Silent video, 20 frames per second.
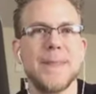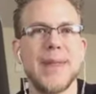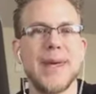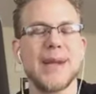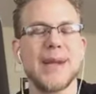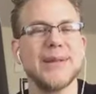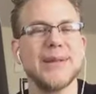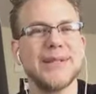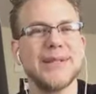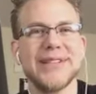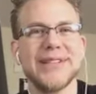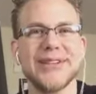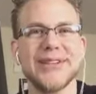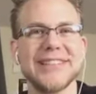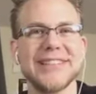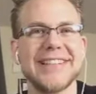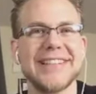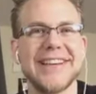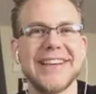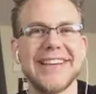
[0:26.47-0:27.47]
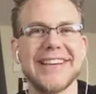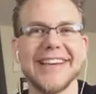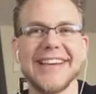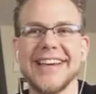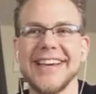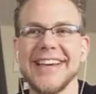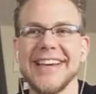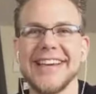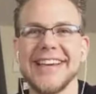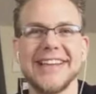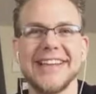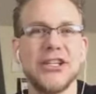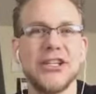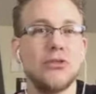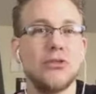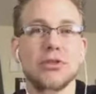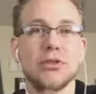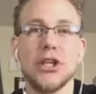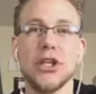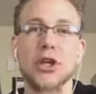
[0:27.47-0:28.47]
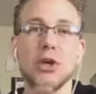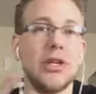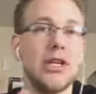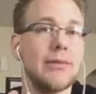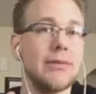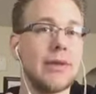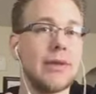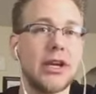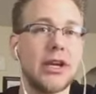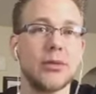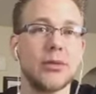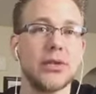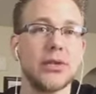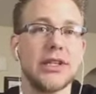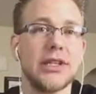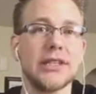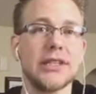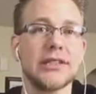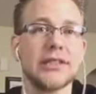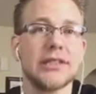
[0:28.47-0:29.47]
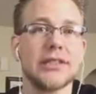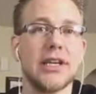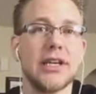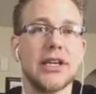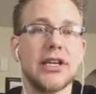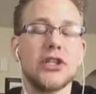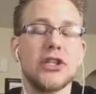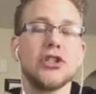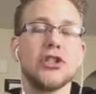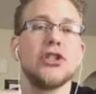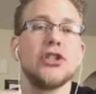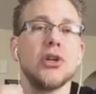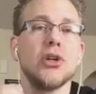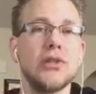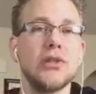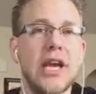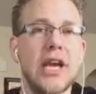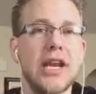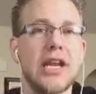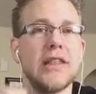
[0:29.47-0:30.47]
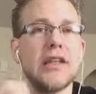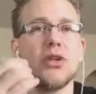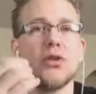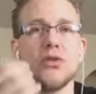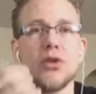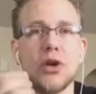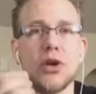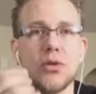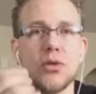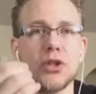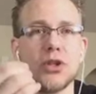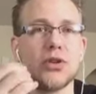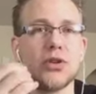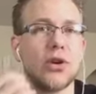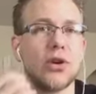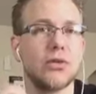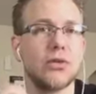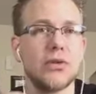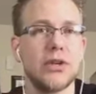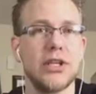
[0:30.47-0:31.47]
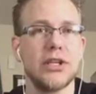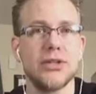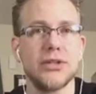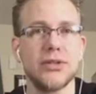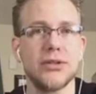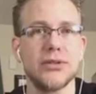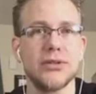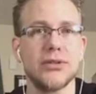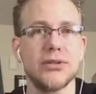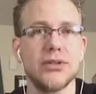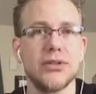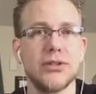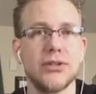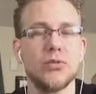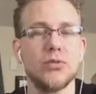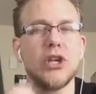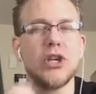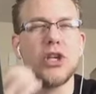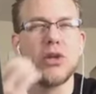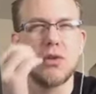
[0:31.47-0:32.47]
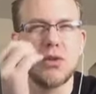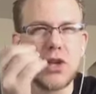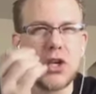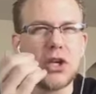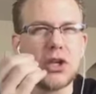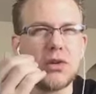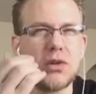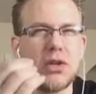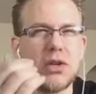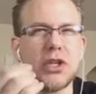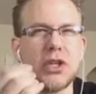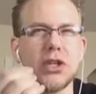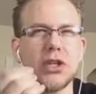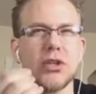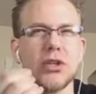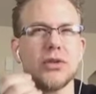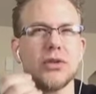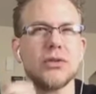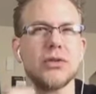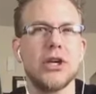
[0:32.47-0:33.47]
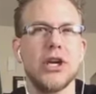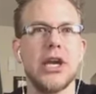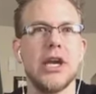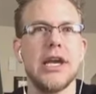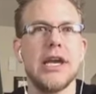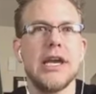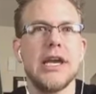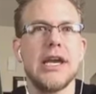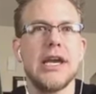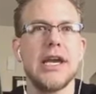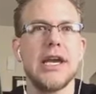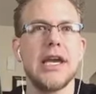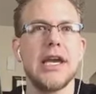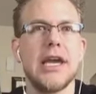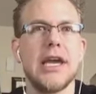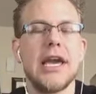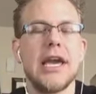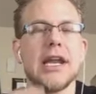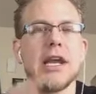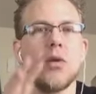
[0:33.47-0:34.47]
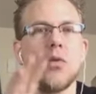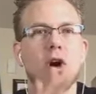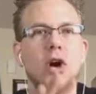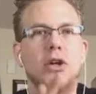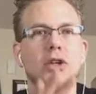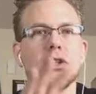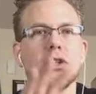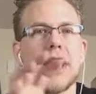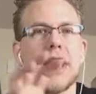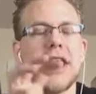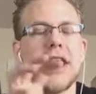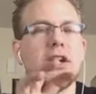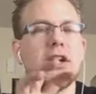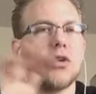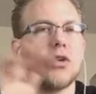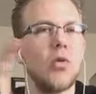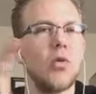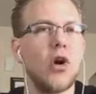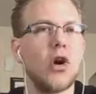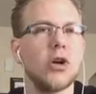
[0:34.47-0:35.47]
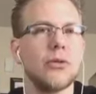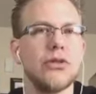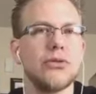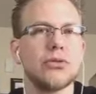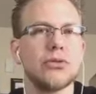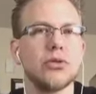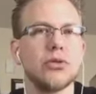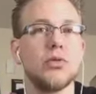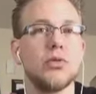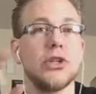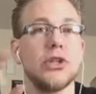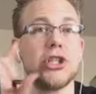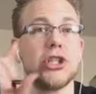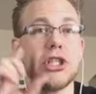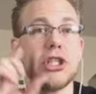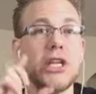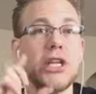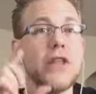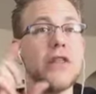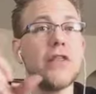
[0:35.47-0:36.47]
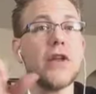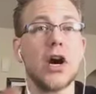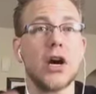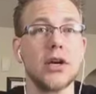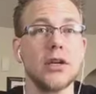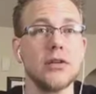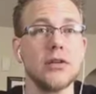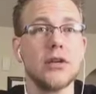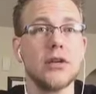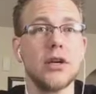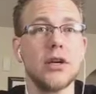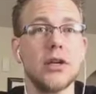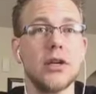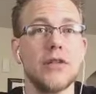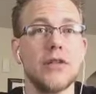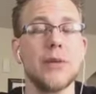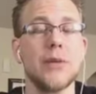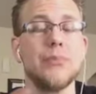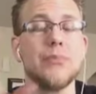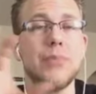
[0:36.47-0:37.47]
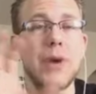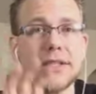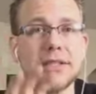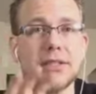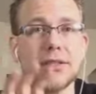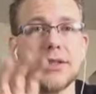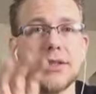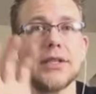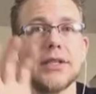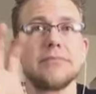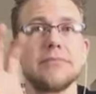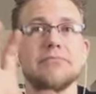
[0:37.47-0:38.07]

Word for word: And I looked at her and I said, honey, you really don't need my help with this. Show daddy that you know what to already do. What do you think you need to do? And I walked, I had her walk me through what she thought the best,